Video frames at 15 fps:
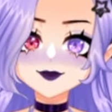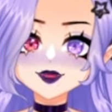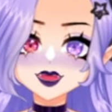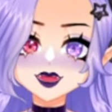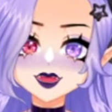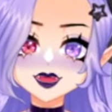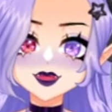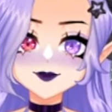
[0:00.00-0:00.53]

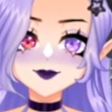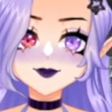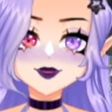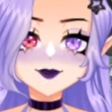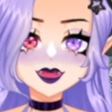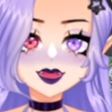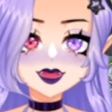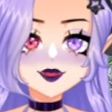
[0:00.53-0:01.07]
for this
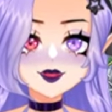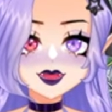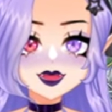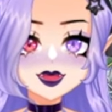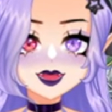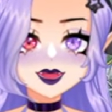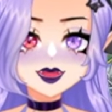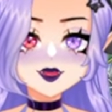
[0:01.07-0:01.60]
character are
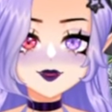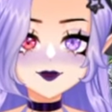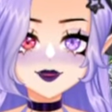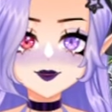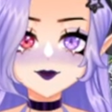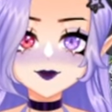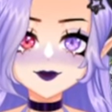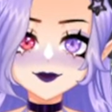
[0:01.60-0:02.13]
actually going
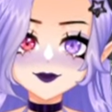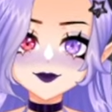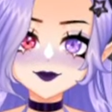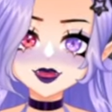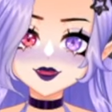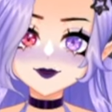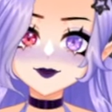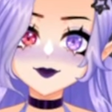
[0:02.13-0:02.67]
to be the
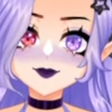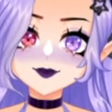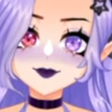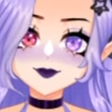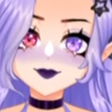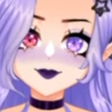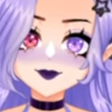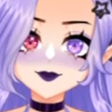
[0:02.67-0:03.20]
same,
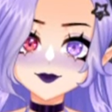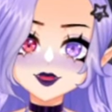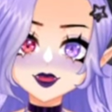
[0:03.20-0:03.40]
except